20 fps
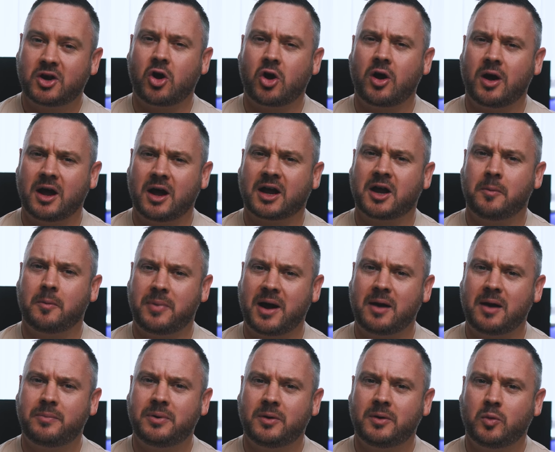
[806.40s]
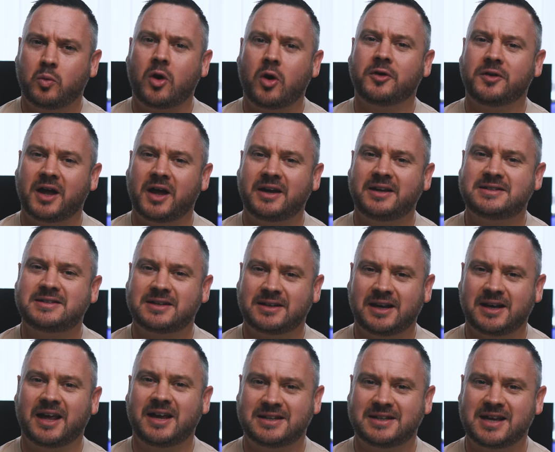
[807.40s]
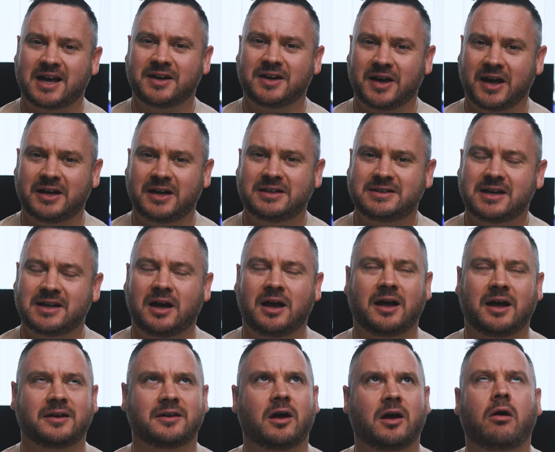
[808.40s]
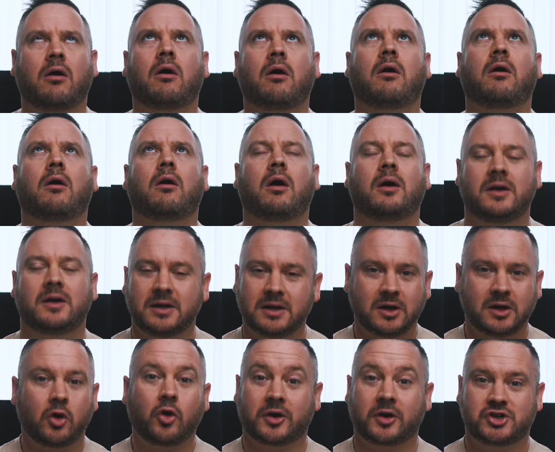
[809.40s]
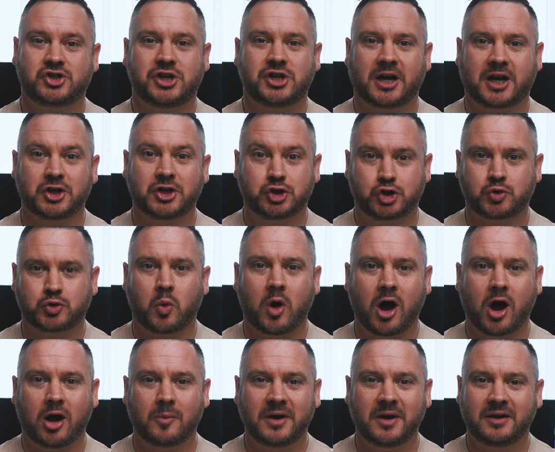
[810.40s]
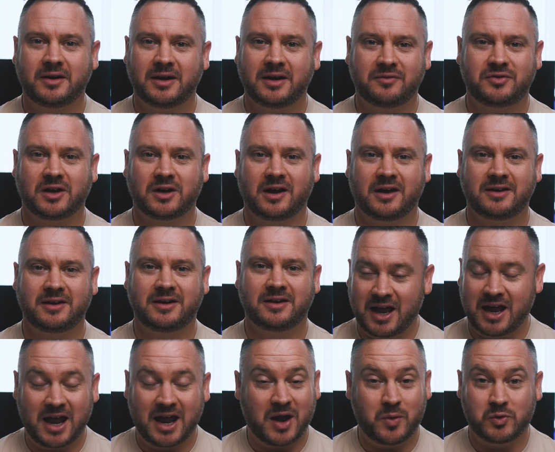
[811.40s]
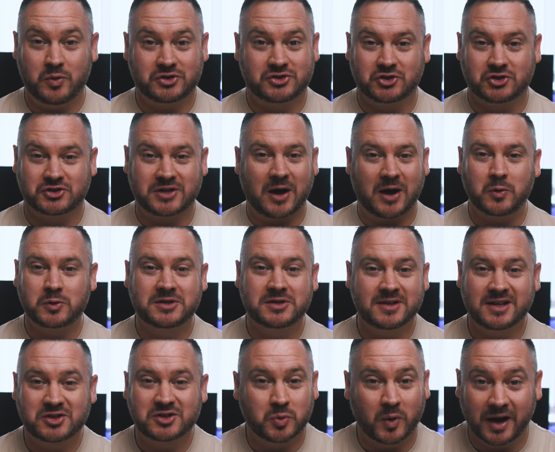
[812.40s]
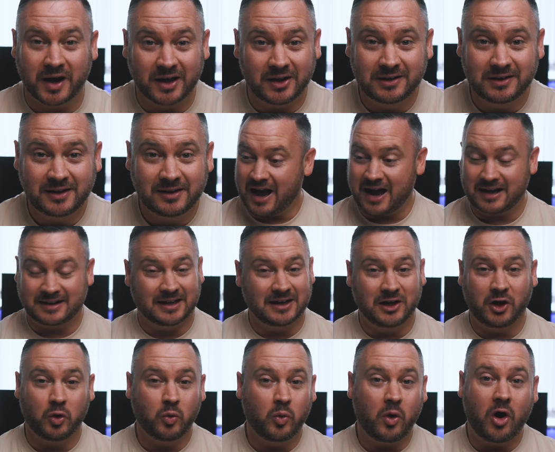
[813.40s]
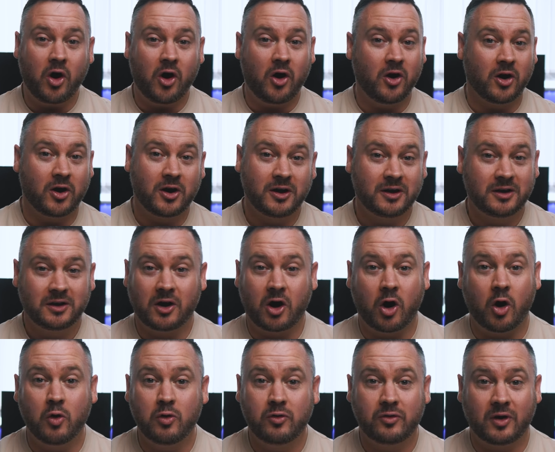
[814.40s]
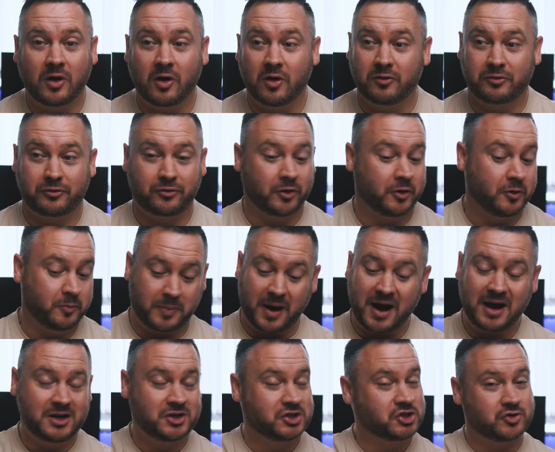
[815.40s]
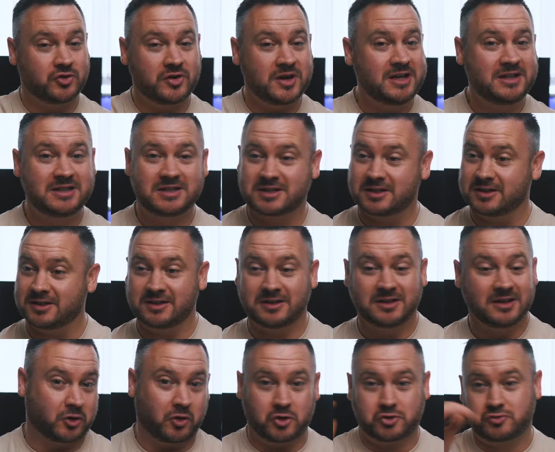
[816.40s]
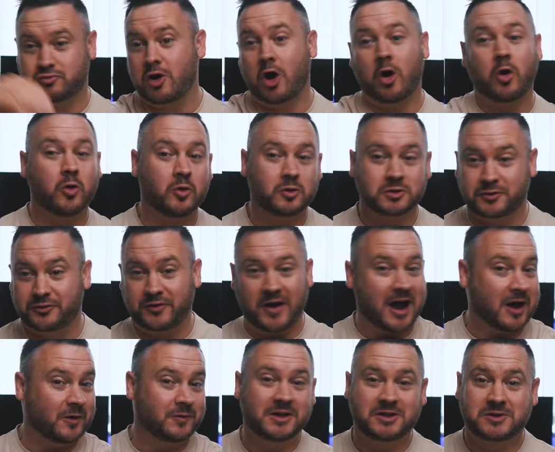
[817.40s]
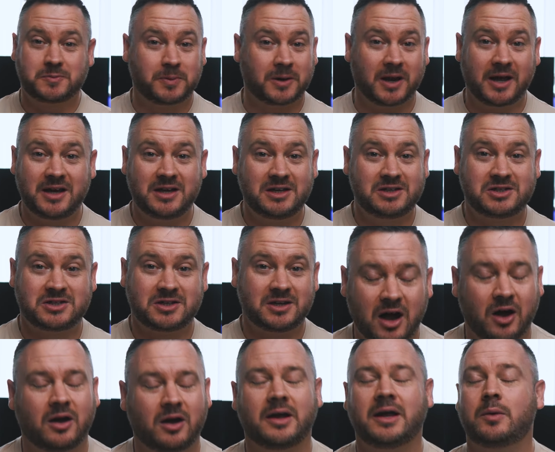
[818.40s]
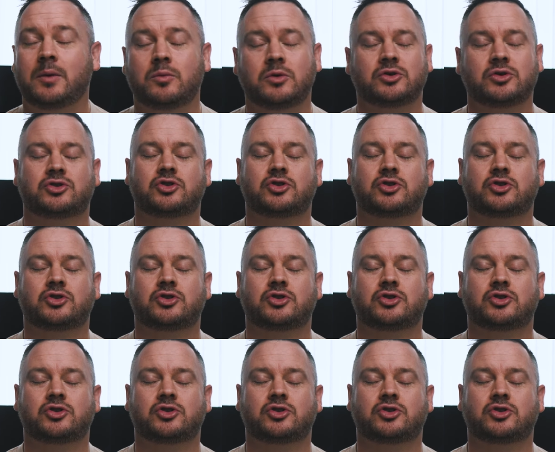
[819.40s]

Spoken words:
got a kebab one night, late at night, and what a chicken shawarma, if you like. It was just out of this world. Had a little walk through back streets and crossroads, found this place. It